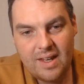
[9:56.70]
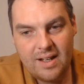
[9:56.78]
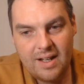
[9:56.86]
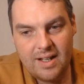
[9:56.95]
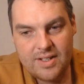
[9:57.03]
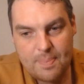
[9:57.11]

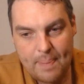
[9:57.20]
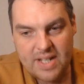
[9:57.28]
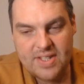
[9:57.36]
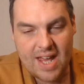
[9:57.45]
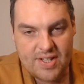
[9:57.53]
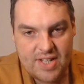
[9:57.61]
It's a big
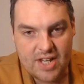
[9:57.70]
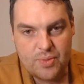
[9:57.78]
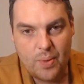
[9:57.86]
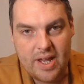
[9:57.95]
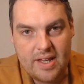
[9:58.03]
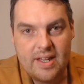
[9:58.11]
test next
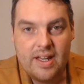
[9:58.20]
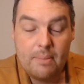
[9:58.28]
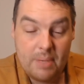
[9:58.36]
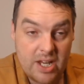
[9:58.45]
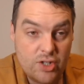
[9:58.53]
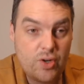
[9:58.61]
week. It'll
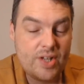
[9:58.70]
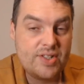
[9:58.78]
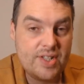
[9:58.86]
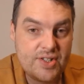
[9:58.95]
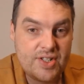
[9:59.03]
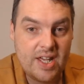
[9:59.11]
be interesting
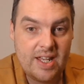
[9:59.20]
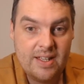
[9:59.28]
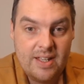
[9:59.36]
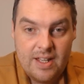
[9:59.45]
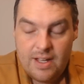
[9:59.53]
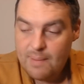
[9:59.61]
to see.
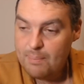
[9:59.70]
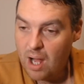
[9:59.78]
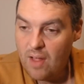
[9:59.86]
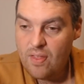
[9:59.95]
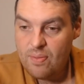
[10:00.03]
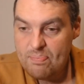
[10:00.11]

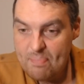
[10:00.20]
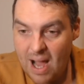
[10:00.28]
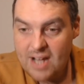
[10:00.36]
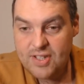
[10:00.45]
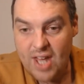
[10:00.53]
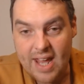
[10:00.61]
But my
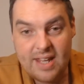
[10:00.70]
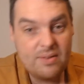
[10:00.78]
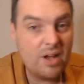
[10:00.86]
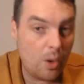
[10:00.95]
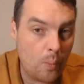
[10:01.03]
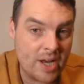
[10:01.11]
take,
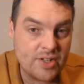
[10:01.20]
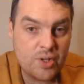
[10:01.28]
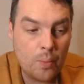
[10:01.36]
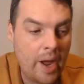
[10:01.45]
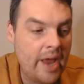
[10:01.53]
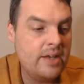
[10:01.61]
a win's a
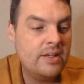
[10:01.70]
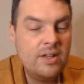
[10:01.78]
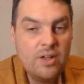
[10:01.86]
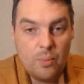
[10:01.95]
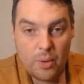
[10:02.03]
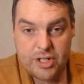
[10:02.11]
win.
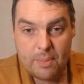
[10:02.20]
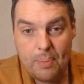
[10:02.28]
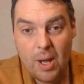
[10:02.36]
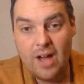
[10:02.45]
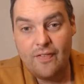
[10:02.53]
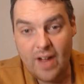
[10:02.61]
Was it
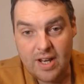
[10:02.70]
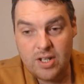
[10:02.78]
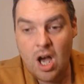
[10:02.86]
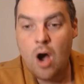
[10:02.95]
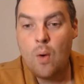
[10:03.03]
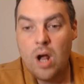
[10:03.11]
perfect?
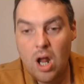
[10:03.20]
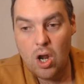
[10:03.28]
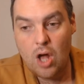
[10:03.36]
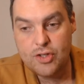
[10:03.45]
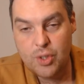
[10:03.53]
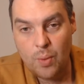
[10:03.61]
No. A
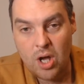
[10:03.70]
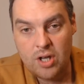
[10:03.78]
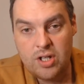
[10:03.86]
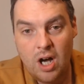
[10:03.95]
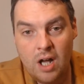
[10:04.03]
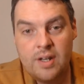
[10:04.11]
to
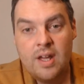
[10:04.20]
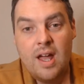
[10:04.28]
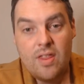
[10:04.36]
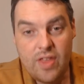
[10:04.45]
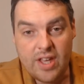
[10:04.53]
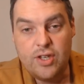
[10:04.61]
work on.
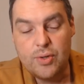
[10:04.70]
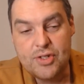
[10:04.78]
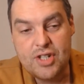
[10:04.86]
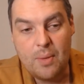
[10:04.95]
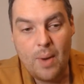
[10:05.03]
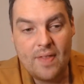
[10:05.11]
I think you'll
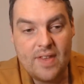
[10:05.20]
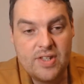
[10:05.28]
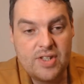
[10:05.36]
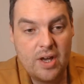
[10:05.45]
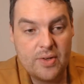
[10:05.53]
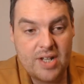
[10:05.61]
see where these
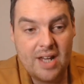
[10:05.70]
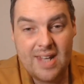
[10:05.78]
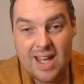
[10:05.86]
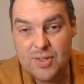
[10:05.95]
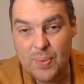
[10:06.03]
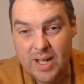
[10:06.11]
girls are
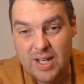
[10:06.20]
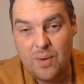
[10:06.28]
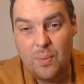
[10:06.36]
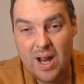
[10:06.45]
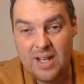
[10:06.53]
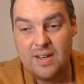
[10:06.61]
next week
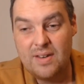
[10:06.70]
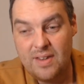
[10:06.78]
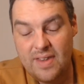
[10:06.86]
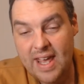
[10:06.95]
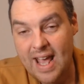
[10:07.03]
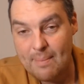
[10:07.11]
when
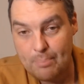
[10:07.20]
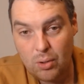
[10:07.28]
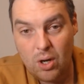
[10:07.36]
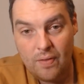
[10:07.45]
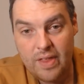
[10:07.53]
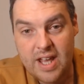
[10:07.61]
they get
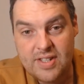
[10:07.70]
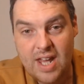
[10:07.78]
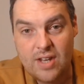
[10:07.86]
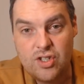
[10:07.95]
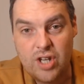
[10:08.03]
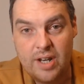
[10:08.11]
brought the
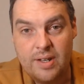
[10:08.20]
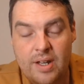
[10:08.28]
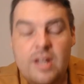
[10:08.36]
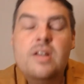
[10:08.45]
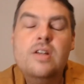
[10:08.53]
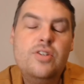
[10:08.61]
attention.
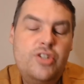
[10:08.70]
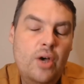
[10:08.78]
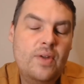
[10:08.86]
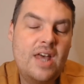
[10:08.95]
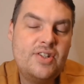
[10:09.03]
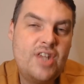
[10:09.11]
Till
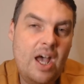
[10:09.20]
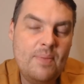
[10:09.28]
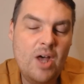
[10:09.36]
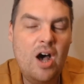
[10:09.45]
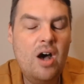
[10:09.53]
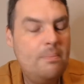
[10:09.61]
next time,
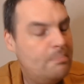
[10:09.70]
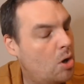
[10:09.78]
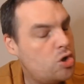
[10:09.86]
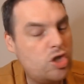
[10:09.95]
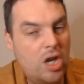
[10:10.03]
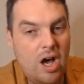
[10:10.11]
though.
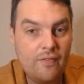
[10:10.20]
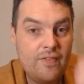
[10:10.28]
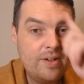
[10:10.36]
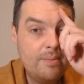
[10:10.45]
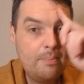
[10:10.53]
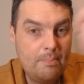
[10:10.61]
Much love.
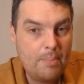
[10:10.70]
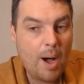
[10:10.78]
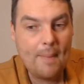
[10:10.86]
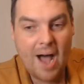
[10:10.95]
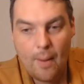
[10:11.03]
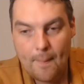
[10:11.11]
Pom
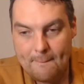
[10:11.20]
out.